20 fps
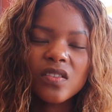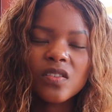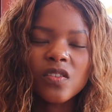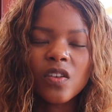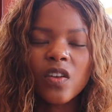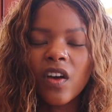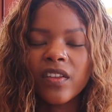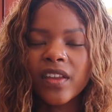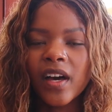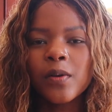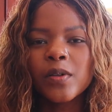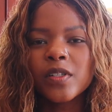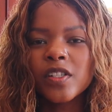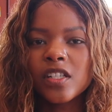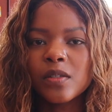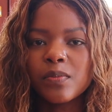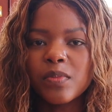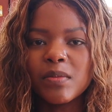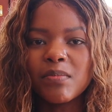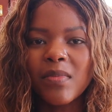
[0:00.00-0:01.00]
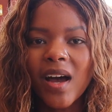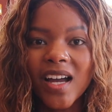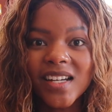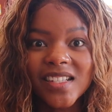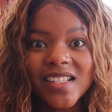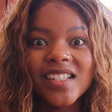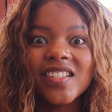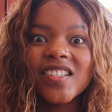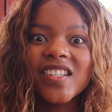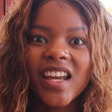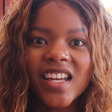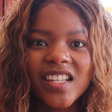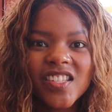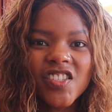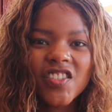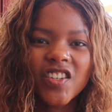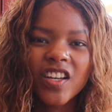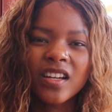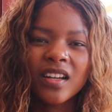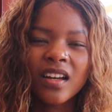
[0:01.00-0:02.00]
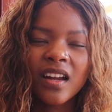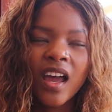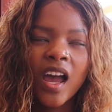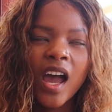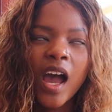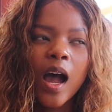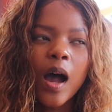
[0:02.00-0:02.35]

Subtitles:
So that would just be my suggestion.